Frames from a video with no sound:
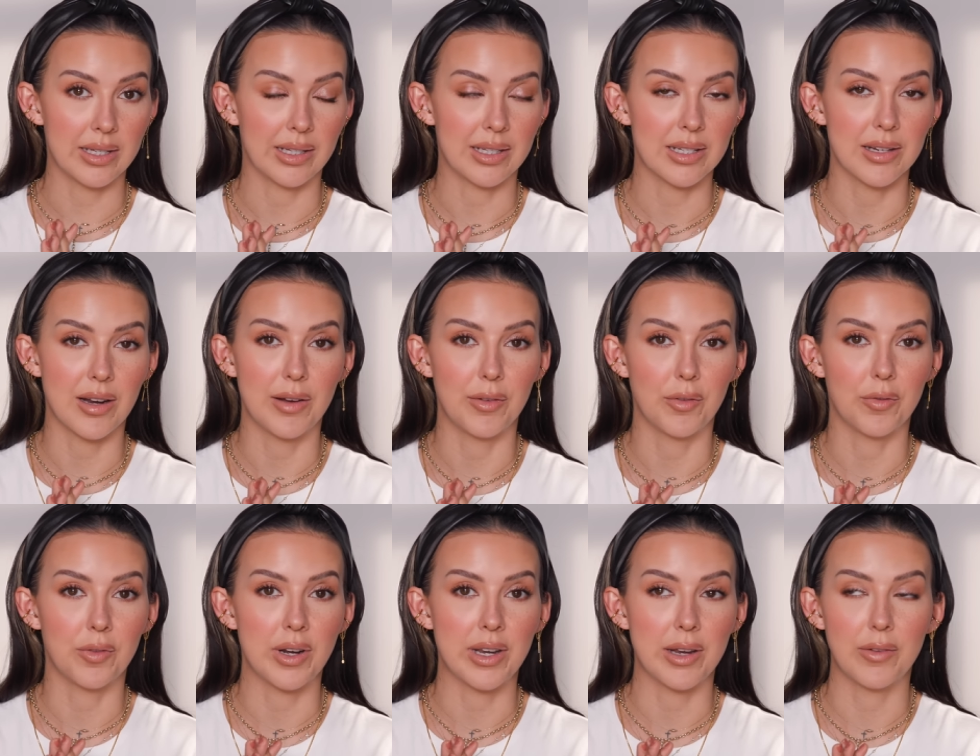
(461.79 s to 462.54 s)
It's not
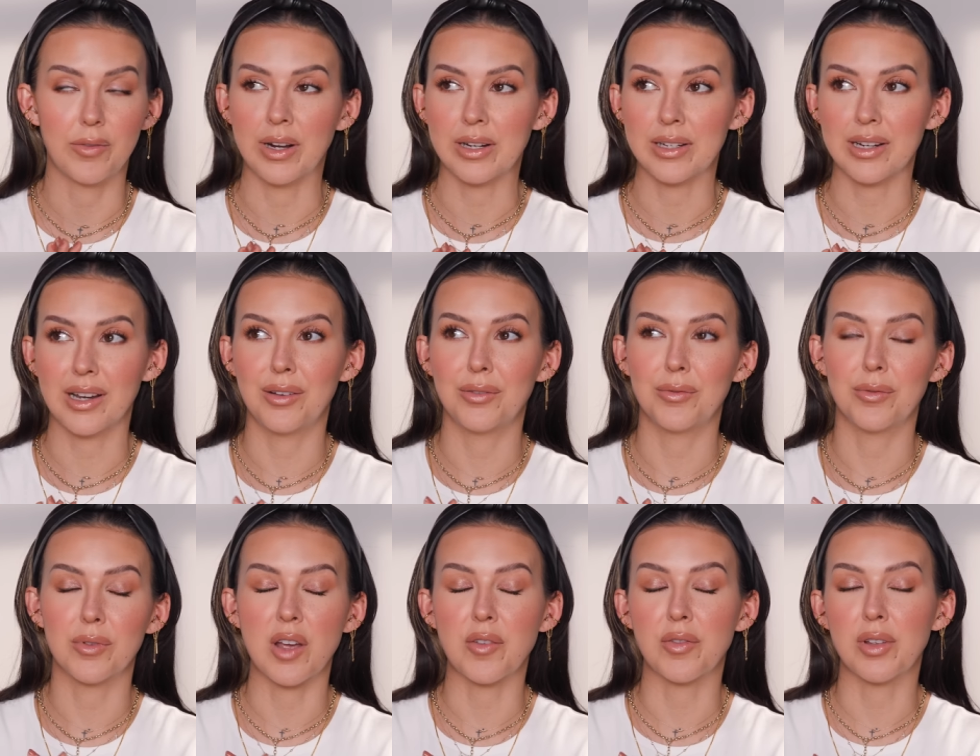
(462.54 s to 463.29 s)
even funny. In fact, I
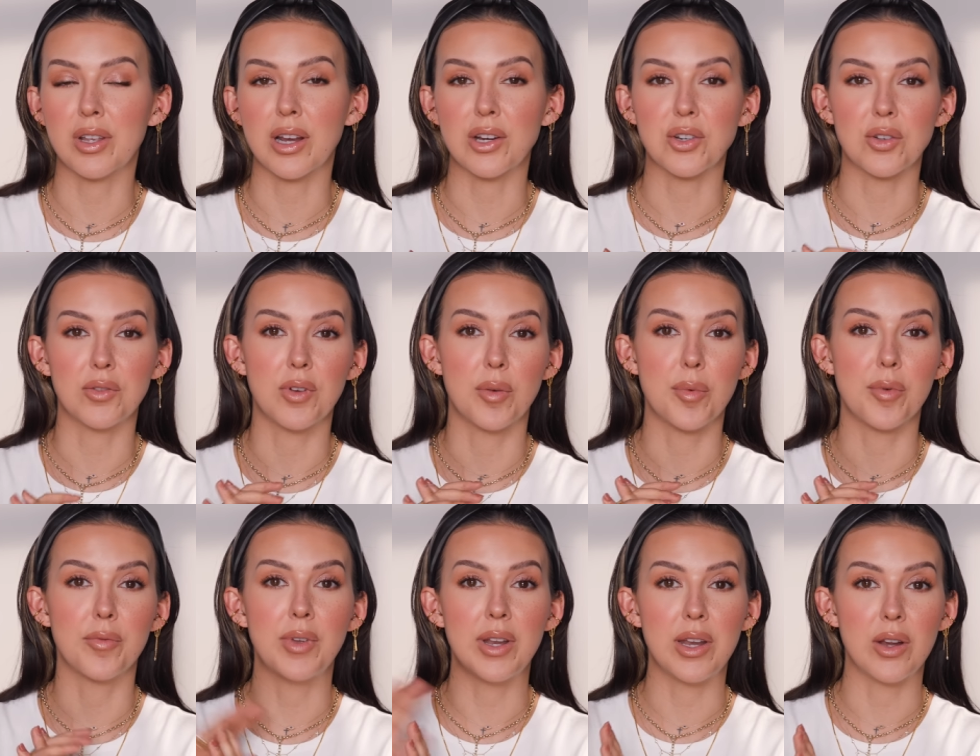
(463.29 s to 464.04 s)
feel like I should
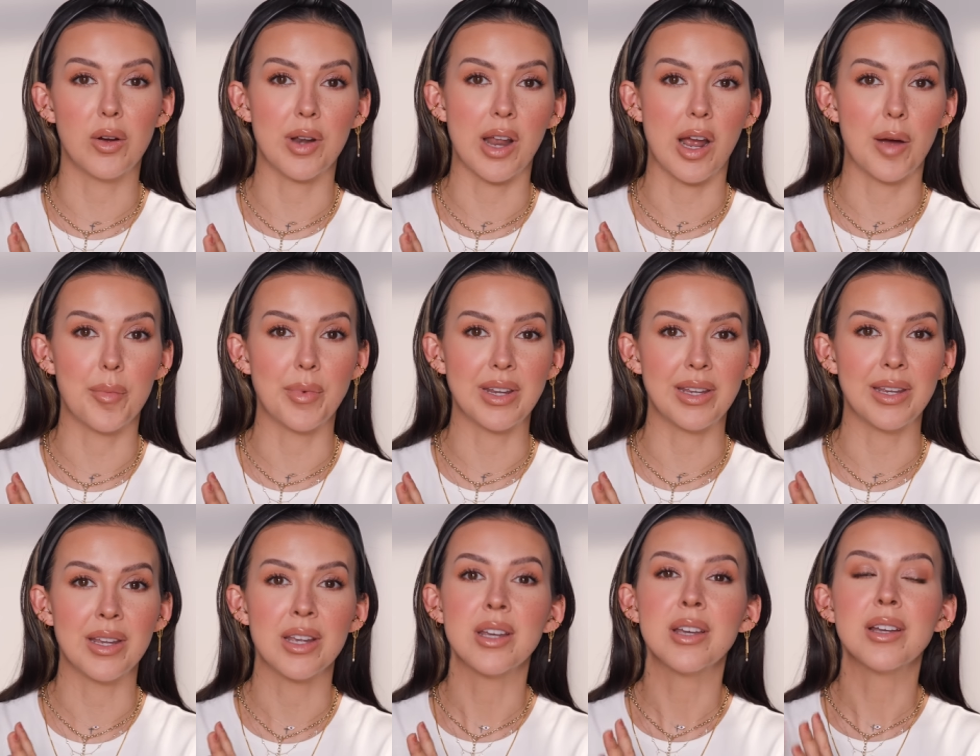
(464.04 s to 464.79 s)
film a video on how
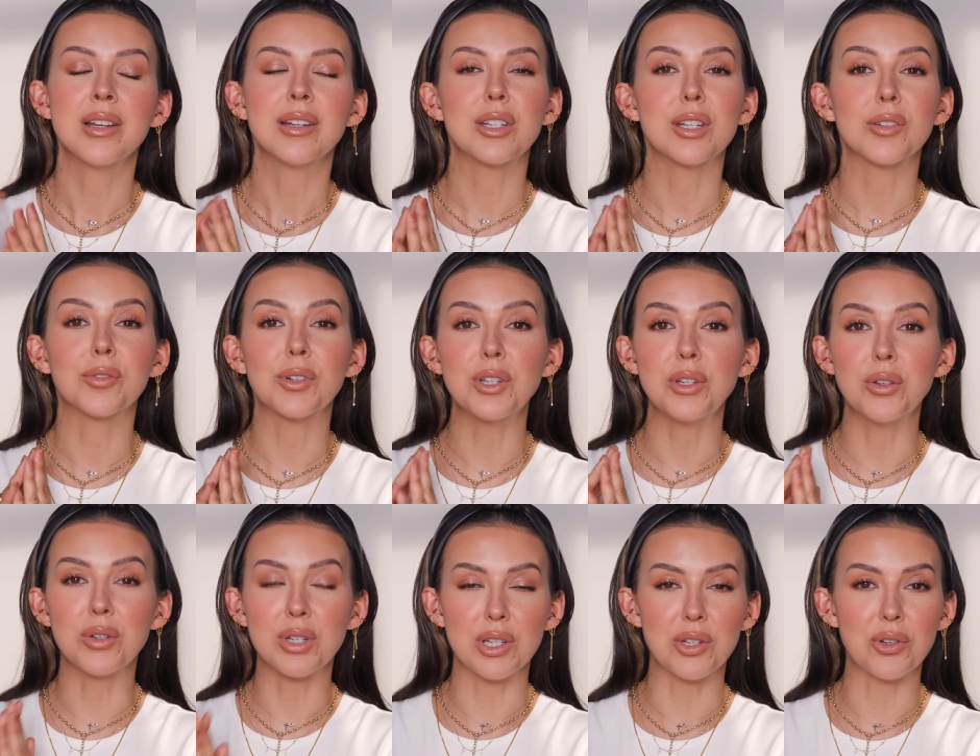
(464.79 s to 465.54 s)
many
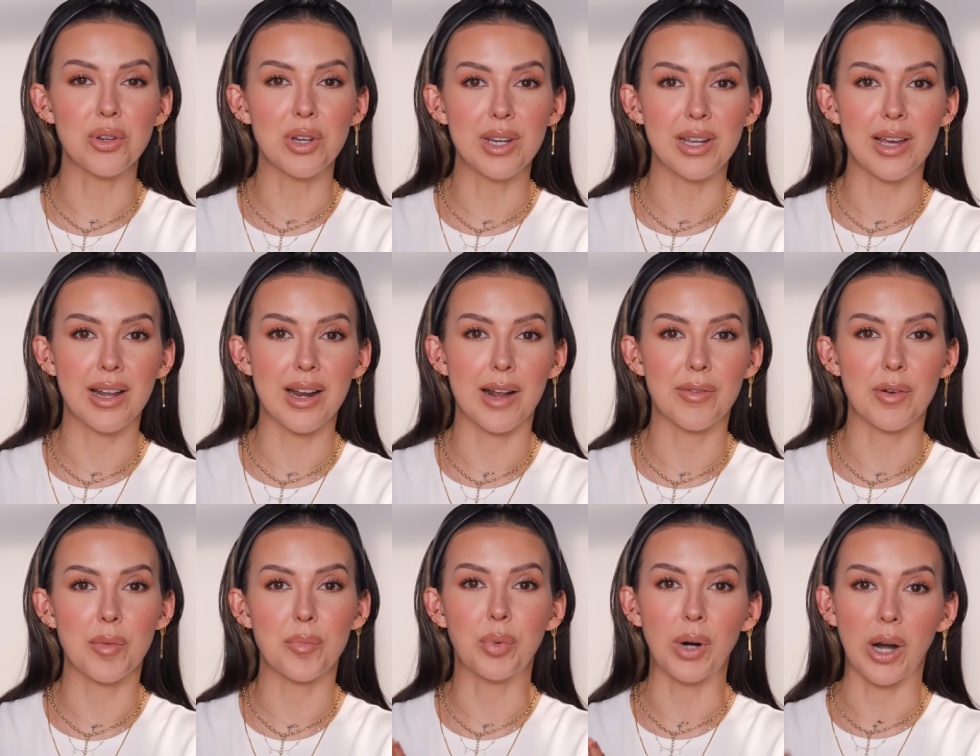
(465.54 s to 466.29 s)
different uses you can get out
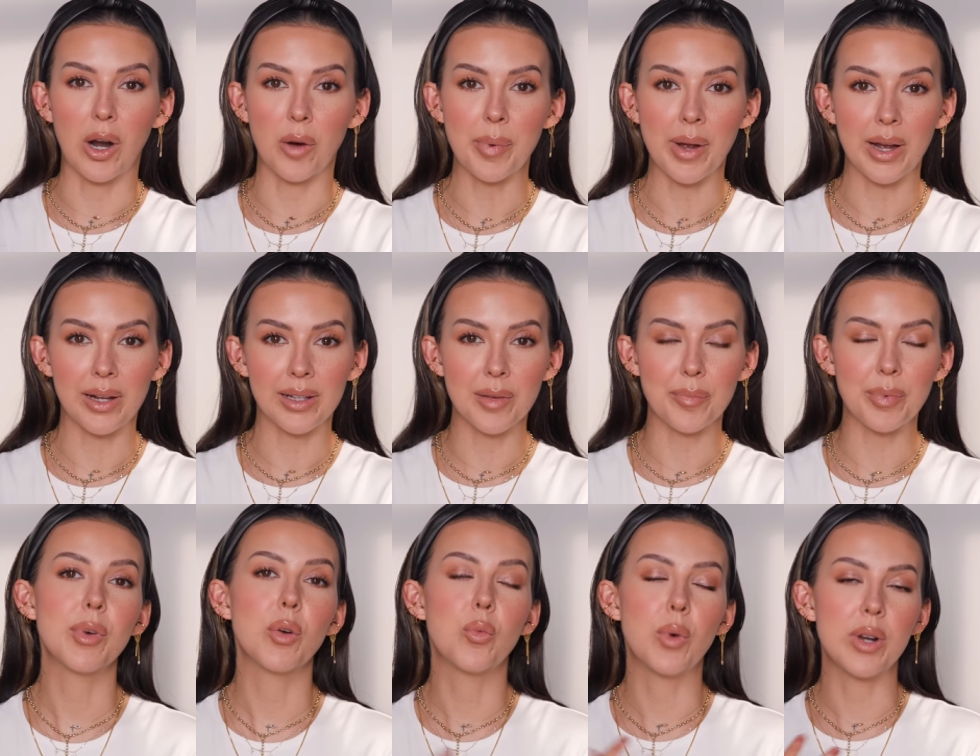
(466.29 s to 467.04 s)
of a brow
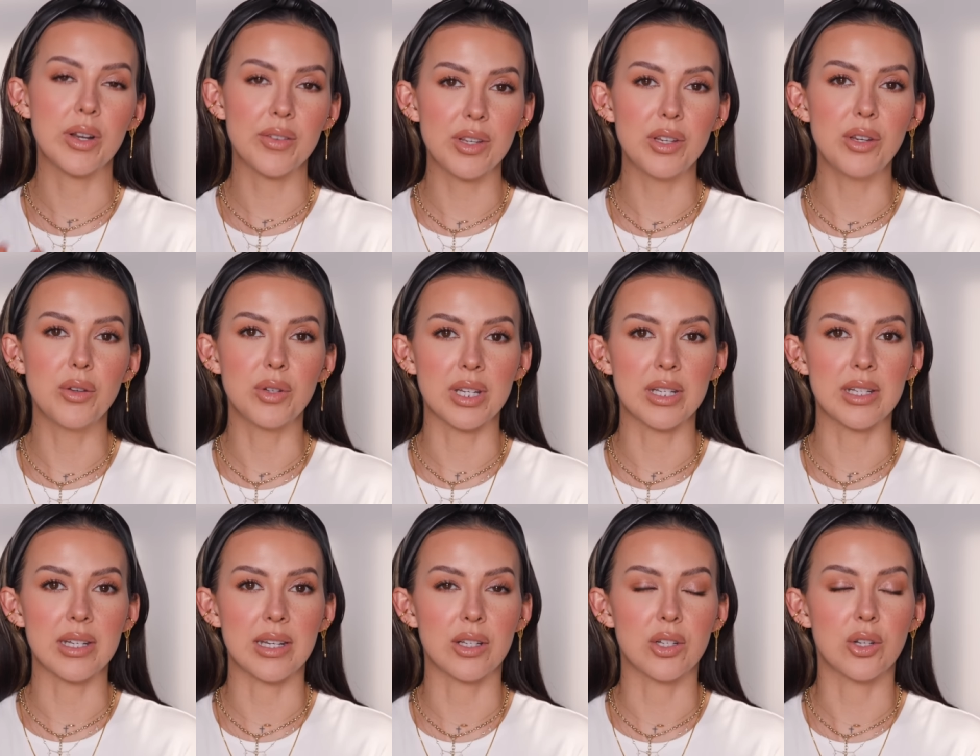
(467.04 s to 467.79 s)
palette, but one of the
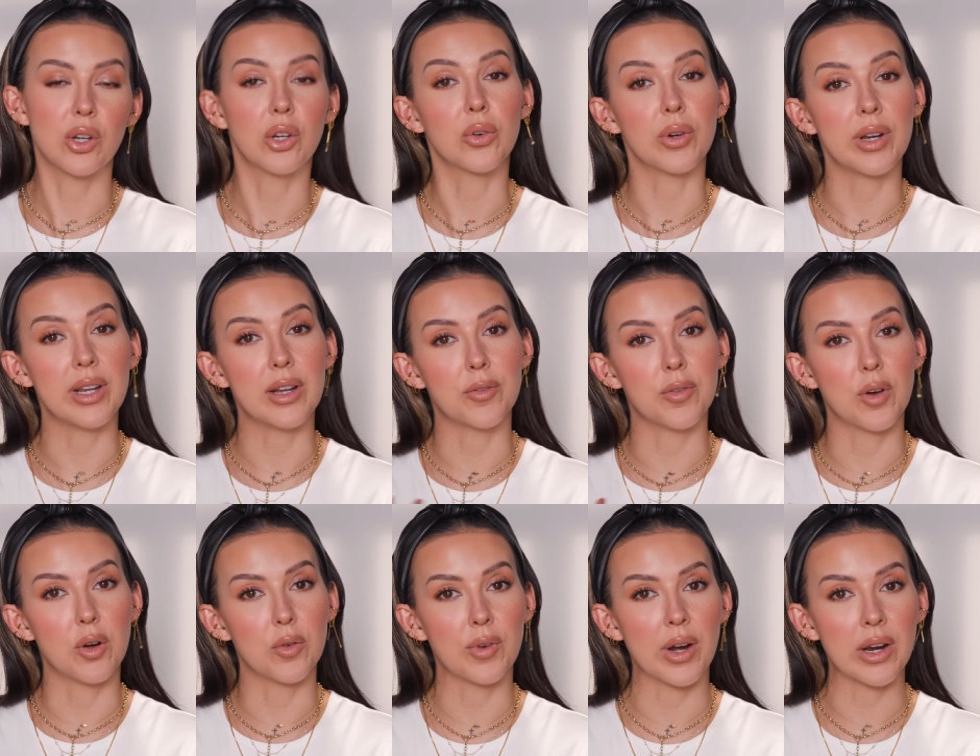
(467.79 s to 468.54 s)
uses is to create a
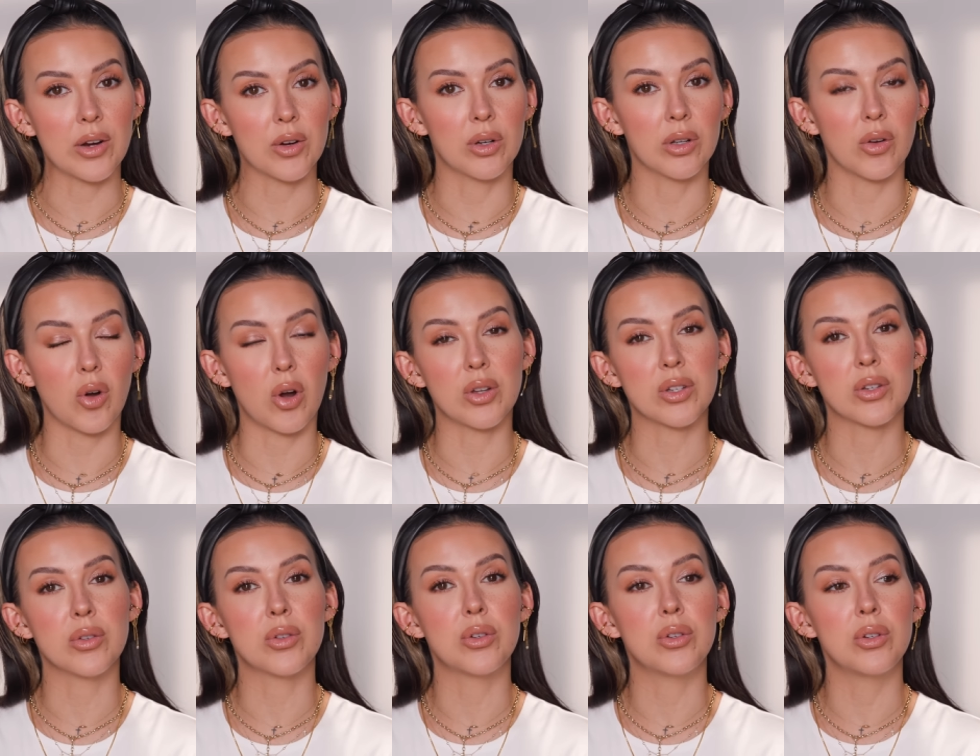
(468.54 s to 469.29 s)
faux freckle, or
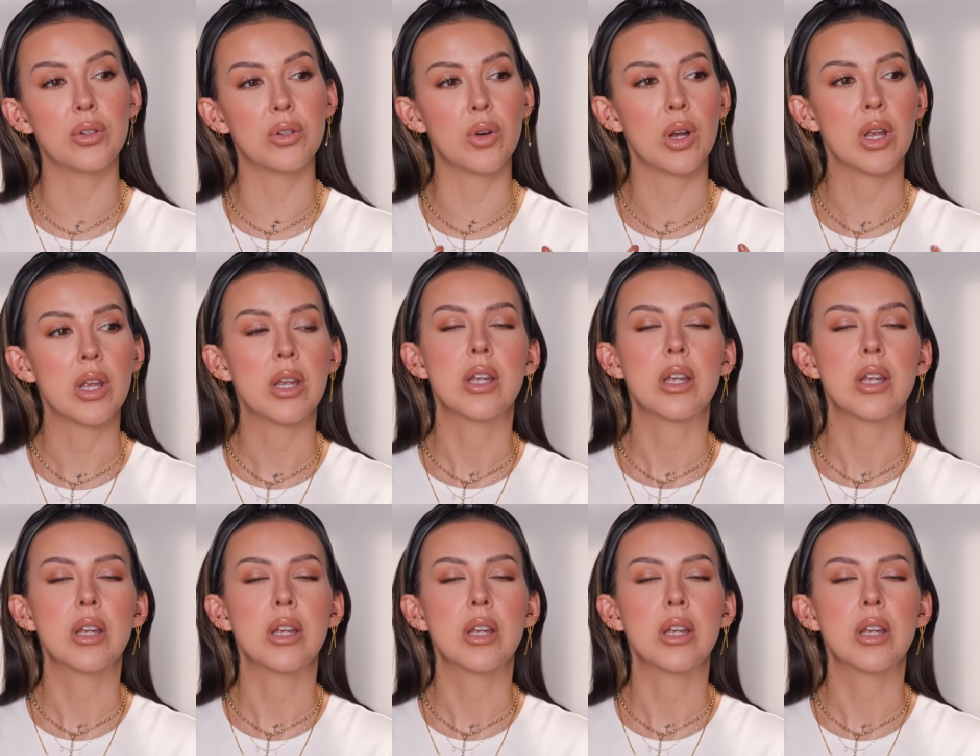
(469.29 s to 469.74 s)
also to